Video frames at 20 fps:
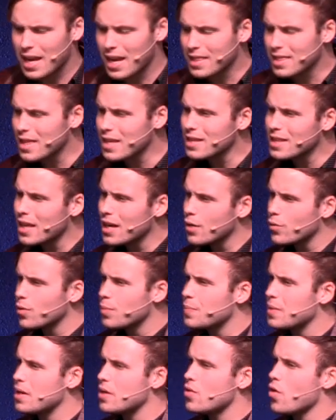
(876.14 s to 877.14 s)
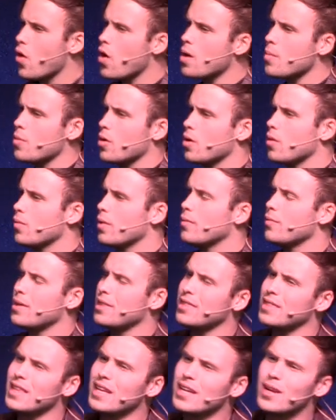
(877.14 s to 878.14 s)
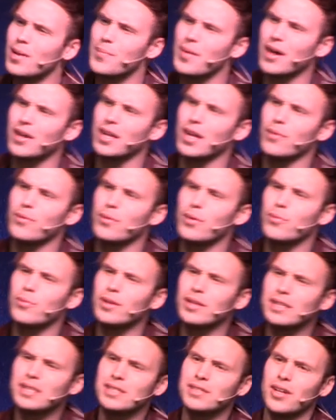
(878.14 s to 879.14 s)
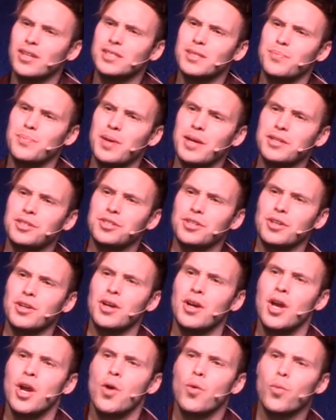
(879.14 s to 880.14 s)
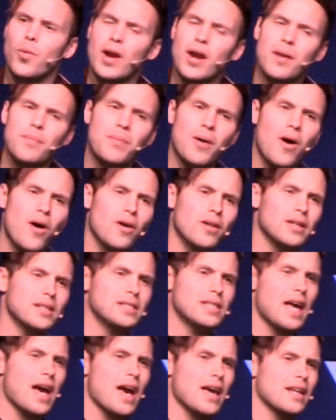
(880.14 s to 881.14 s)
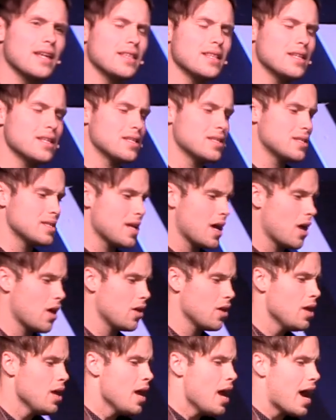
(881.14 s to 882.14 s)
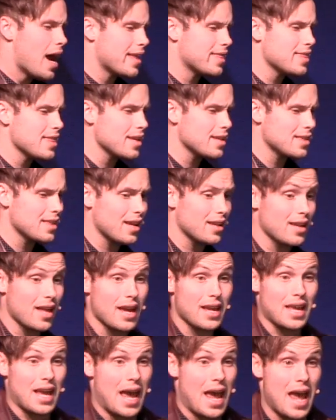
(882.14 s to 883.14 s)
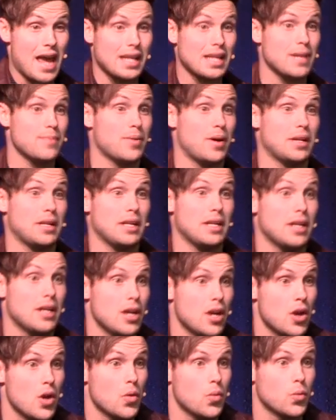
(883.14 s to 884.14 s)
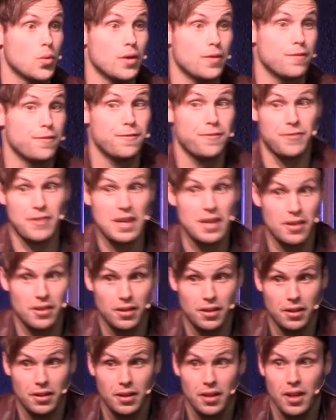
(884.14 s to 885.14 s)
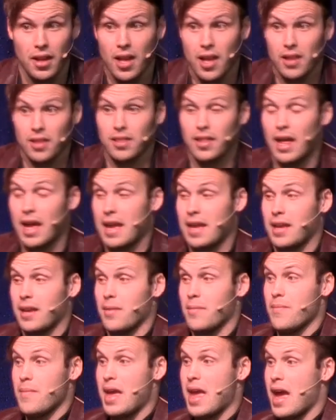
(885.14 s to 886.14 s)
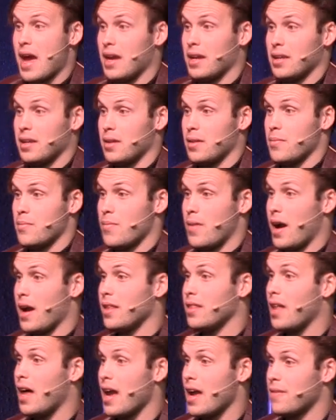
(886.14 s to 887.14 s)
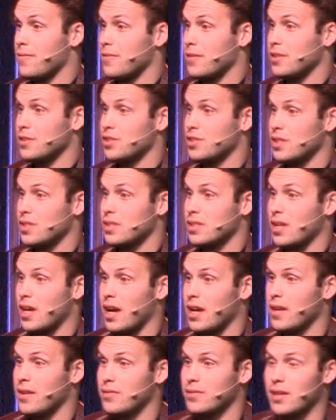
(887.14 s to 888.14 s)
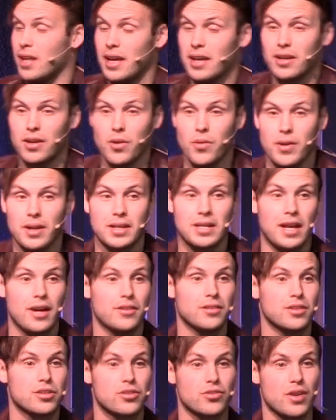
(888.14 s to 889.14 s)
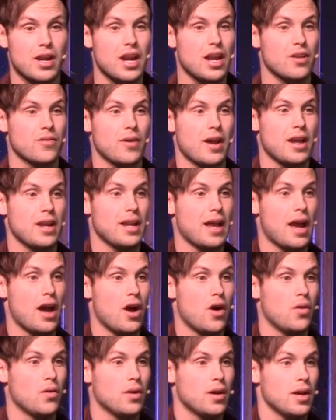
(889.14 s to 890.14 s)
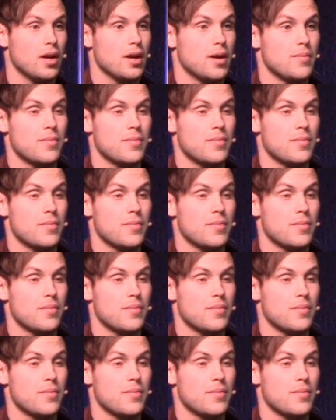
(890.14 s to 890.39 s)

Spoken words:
And I think that it would be normal when we think about it and we really start to picture where Paul is at in this cell. I think that like anybody would feel like, man, my life is just kind of like going down the drain right now.